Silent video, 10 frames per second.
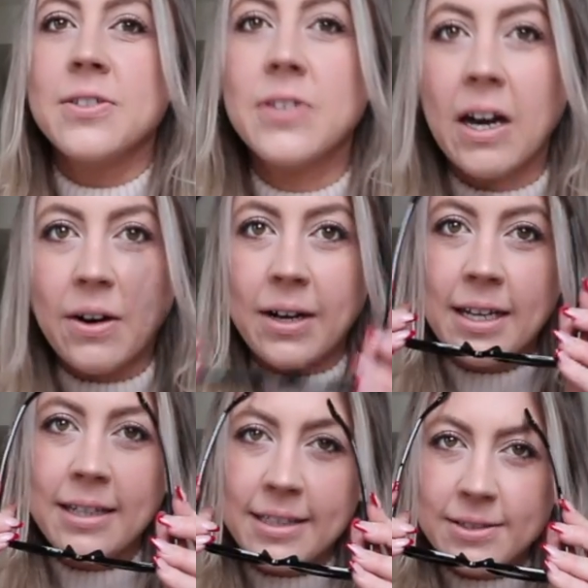So
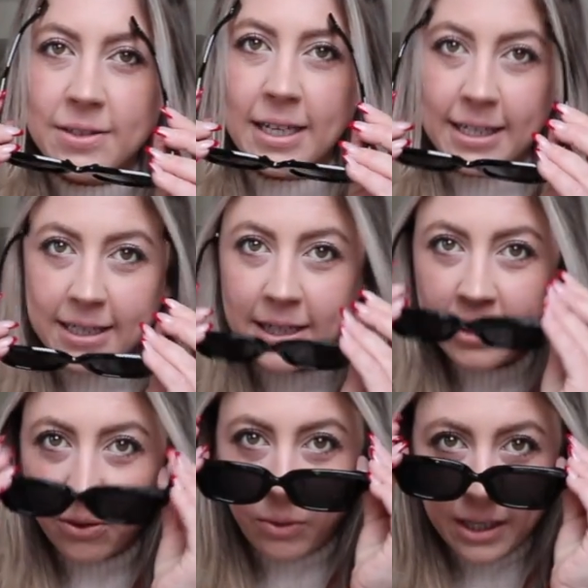these are like
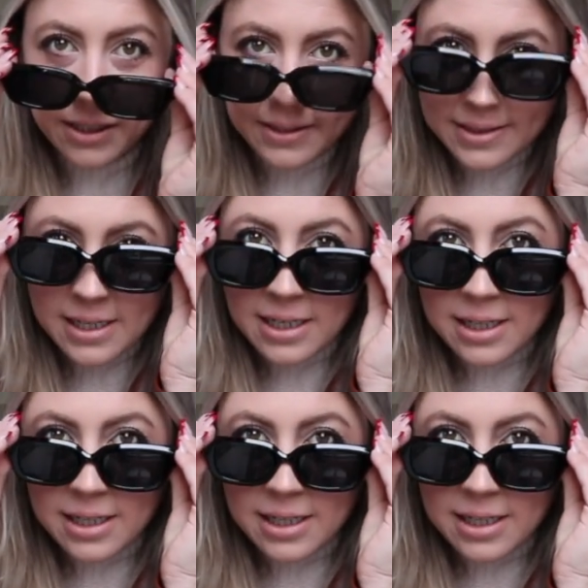the ones